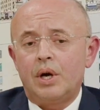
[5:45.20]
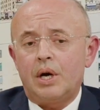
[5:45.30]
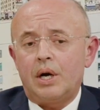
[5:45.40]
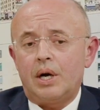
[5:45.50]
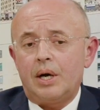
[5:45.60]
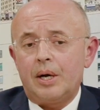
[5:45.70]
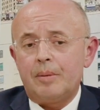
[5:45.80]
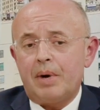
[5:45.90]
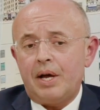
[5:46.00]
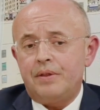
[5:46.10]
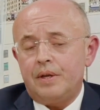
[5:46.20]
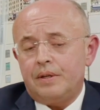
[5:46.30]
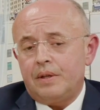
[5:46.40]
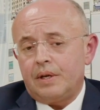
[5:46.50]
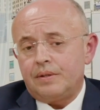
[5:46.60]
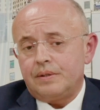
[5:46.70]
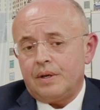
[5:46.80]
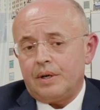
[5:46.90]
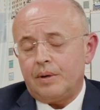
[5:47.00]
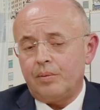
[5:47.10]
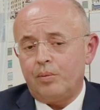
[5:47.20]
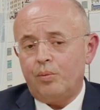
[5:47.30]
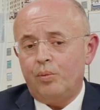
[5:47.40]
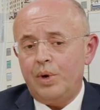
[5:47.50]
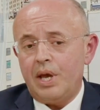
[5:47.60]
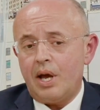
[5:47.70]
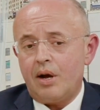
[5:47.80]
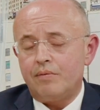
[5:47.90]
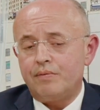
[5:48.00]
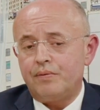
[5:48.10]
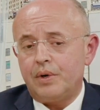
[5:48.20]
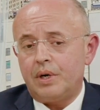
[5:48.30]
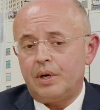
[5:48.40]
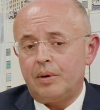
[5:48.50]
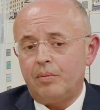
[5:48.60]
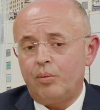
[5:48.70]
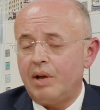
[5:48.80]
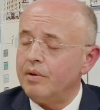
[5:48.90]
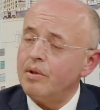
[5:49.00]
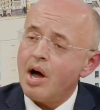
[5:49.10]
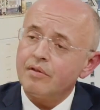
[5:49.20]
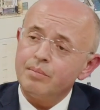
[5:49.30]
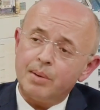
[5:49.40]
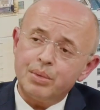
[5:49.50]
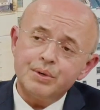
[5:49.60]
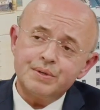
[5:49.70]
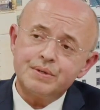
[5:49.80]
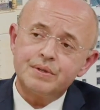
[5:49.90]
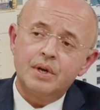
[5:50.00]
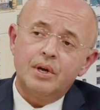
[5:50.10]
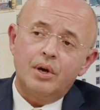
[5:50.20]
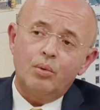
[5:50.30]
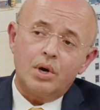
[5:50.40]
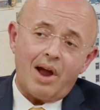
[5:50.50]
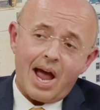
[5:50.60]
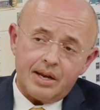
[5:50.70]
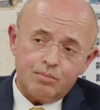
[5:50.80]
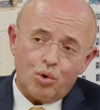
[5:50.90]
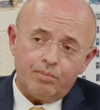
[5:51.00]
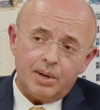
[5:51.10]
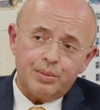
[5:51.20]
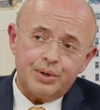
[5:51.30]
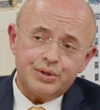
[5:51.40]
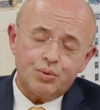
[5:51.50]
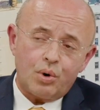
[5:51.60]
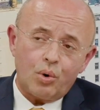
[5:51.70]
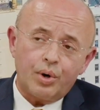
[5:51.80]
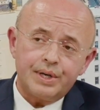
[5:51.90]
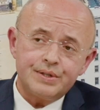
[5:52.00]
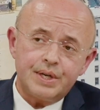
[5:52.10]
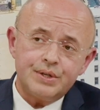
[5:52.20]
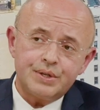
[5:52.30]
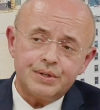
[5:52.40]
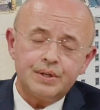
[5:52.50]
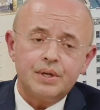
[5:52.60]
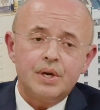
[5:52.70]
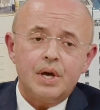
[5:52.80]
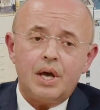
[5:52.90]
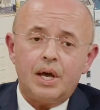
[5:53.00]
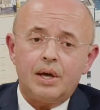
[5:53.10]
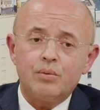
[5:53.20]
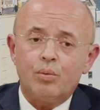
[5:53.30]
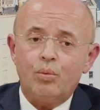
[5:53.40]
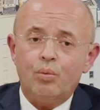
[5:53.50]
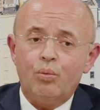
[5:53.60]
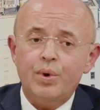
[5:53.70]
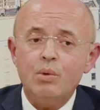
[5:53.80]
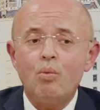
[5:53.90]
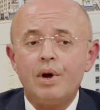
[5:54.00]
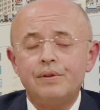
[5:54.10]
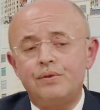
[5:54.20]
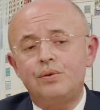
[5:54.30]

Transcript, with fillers: um, I think that we, have, we have a lot of members. We are adding more members to our organization. And we want